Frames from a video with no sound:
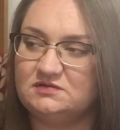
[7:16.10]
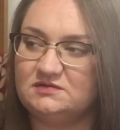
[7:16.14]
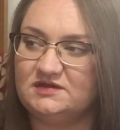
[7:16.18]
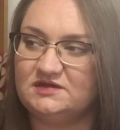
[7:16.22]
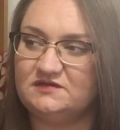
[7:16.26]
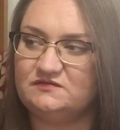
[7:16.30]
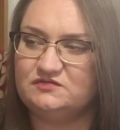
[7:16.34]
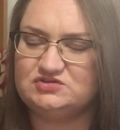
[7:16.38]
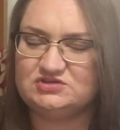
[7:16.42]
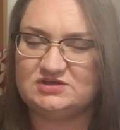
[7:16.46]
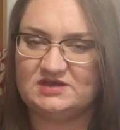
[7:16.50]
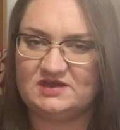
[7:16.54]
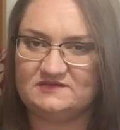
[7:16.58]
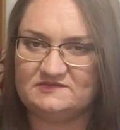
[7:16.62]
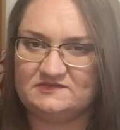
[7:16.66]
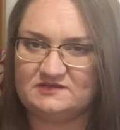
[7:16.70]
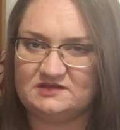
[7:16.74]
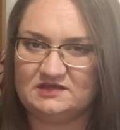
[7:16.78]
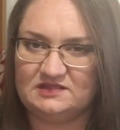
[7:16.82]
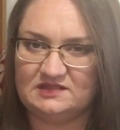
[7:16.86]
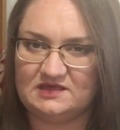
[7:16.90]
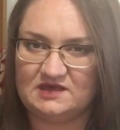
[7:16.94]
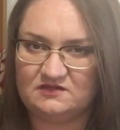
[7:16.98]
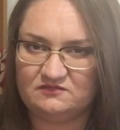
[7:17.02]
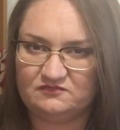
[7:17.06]
if she has
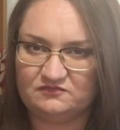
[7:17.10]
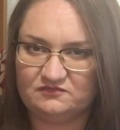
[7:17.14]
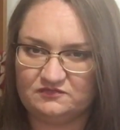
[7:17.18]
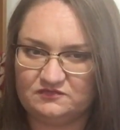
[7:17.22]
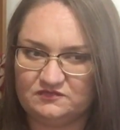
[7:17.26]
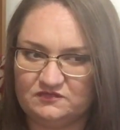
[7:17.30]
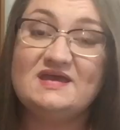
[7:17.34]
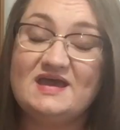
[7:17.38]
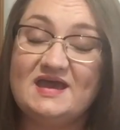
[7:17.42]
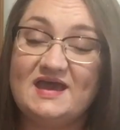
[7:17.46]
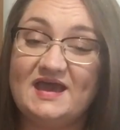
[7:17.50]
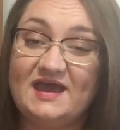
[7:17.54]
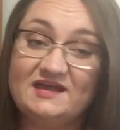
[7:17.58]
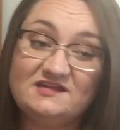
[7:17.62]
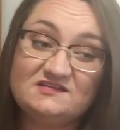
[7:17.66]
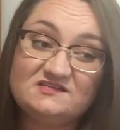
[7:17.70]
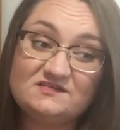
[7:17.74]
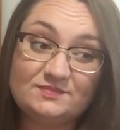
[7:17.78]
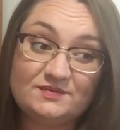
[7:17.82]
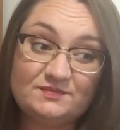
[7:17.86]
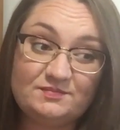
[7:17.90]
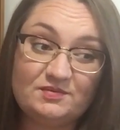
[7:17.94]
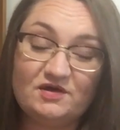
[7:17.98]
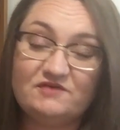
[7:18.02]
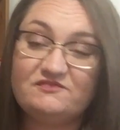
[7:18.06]
any left. And to
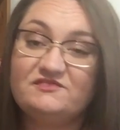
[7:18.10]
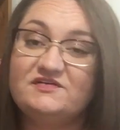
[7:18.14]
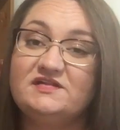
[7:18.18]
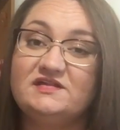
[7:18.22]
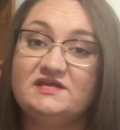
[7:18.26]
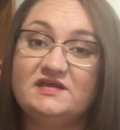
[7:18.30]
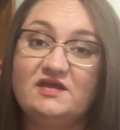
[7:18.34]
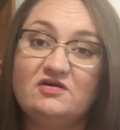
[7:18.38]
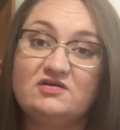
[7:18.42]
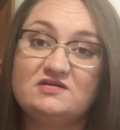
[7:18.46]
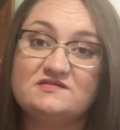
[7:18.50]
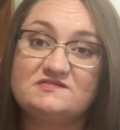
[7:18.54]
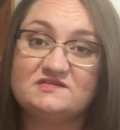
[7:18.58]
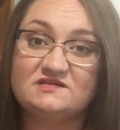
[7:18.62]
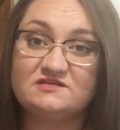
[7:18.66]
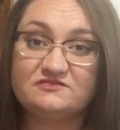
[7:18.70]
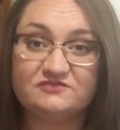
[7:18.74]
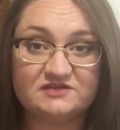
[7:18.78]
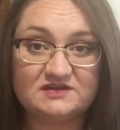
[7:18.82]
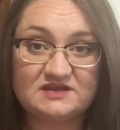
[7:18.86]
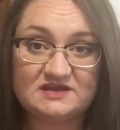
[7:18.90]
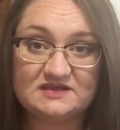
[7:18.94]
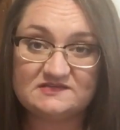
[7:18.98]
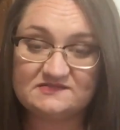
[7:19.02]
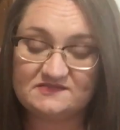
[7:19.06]
be perfectly honest, if
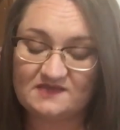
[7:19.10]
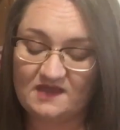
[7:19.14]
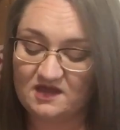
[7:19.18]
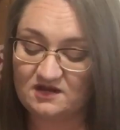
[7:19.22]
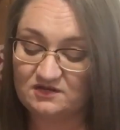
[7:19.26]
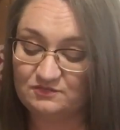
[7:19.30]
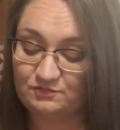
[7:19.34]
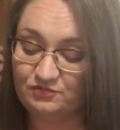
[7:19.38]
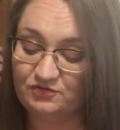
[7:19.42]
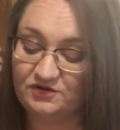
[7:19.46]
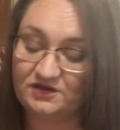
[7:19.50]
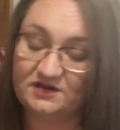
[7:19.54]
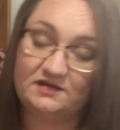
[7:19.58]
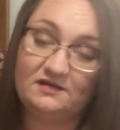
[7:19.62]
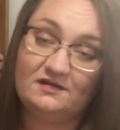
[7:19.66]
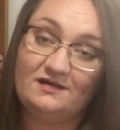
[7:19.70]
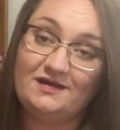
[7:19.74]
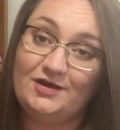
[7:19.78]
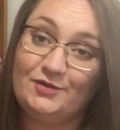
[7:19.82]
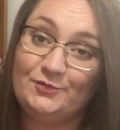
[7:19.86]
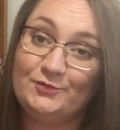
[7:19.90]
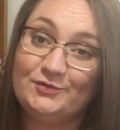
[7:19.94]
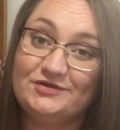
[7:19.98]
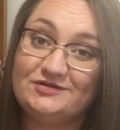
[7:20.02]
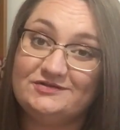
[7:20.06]
it is out of print,
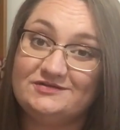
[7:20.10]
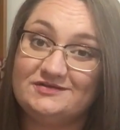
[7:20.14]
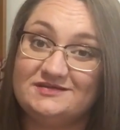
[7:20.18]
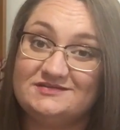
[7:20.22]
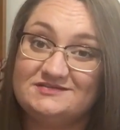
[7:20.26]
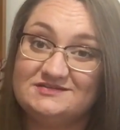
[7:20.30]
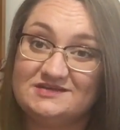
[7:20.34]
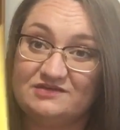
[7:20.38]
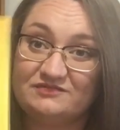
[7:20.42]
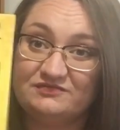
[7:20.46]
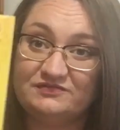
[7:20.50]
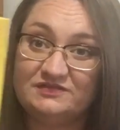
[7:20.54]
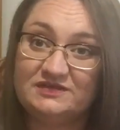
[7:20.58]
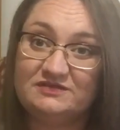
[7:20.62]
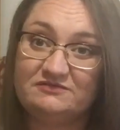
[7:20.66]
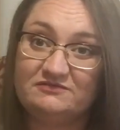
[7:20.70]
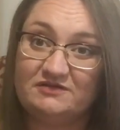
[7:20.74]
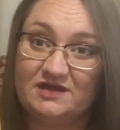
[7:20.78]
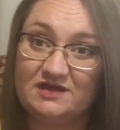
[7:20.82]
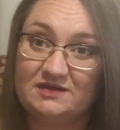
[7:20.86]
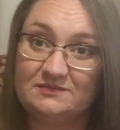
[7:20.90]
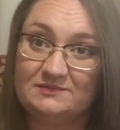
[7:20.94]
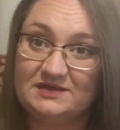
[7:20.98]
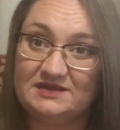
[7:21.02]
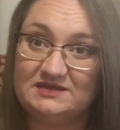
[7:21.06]
I would definitely
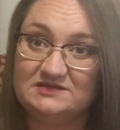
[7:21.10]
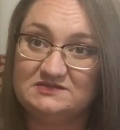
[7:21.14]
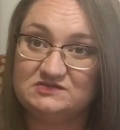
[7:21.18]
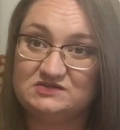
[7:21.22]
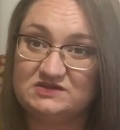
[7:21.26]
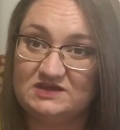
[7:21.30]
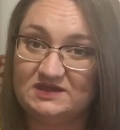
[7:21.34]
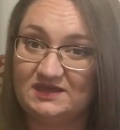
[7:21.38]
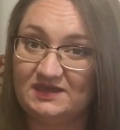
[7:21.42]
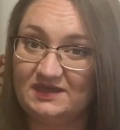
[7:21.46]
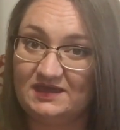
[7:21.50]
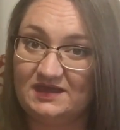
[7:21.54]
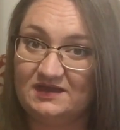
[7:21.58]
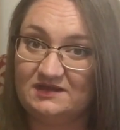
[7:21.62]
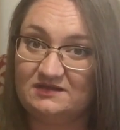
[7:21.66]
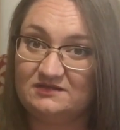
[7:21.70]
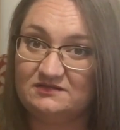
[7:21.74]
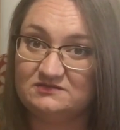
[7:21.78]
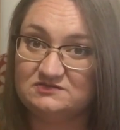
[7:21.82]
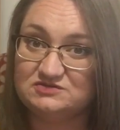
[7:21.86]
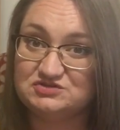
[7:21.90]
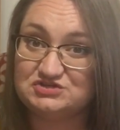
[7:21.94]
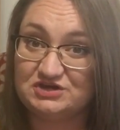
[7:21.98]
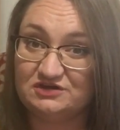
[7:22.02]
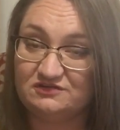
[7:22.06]
recommend checking
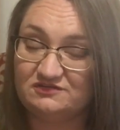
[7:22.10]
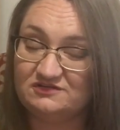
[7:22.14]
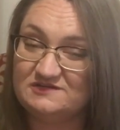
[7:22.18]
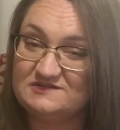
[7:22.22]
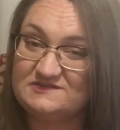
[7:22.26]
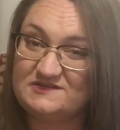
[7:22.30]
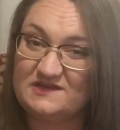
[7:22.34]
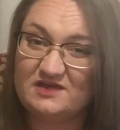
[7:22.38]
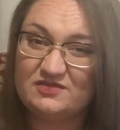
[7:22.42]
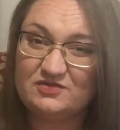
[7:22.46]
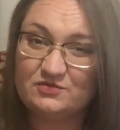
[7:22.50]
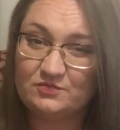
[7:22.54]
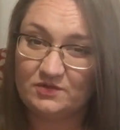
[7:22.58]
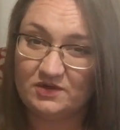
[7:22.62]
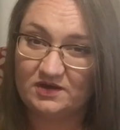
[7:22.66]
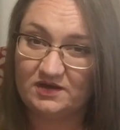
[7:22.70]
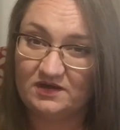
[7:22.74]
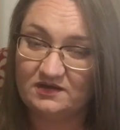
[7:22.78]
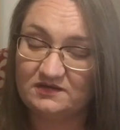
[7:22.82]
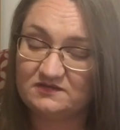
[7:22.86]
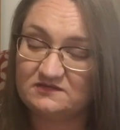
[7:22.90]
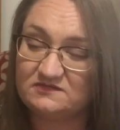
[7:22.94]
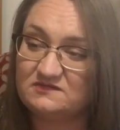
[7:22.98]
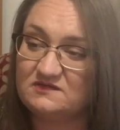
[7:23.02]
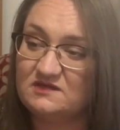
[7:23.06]
out Cheralyn's other
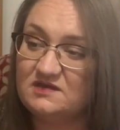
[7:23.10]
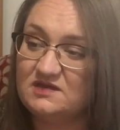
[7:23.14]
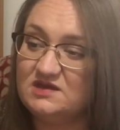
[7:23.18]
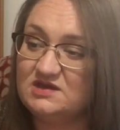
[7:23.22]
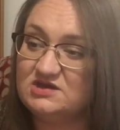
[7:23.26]
works.